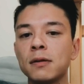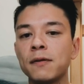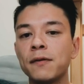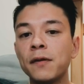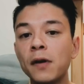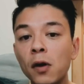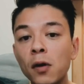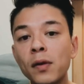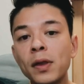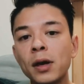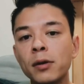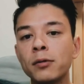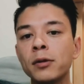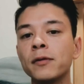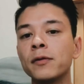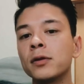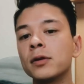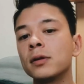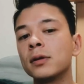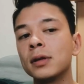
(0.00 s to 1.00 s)
follow that
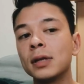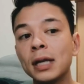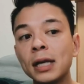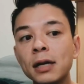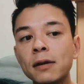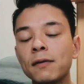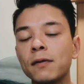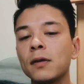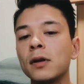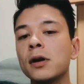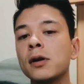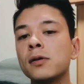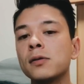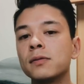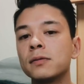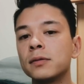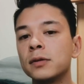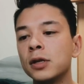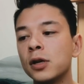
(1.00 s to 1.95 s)
river, let it flow,